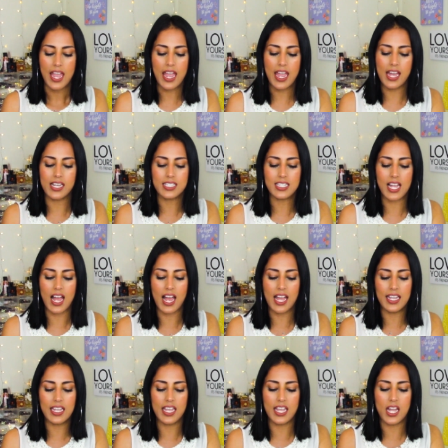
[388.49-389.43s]
And
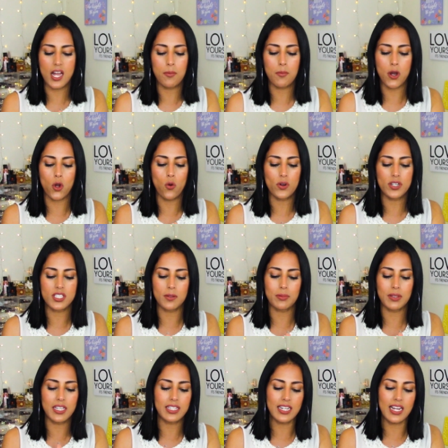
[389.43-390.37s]
I am going to
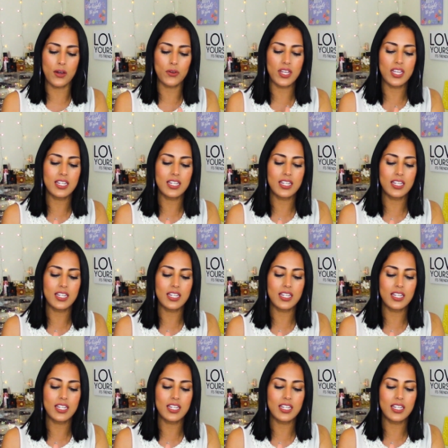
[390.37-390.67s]
blend it out.